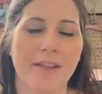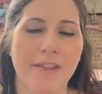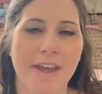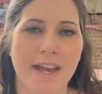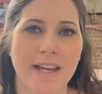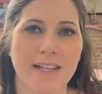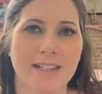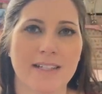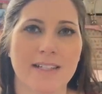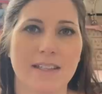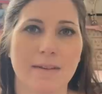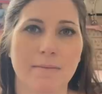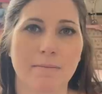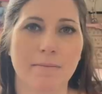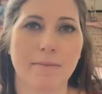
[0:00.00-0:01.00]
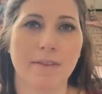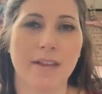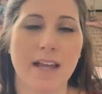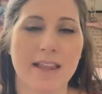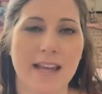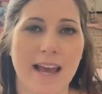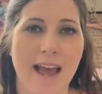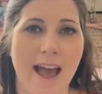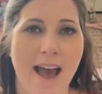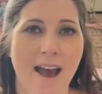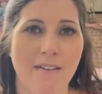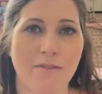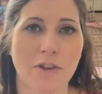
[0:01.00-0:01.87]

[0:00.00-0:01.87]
things that they have.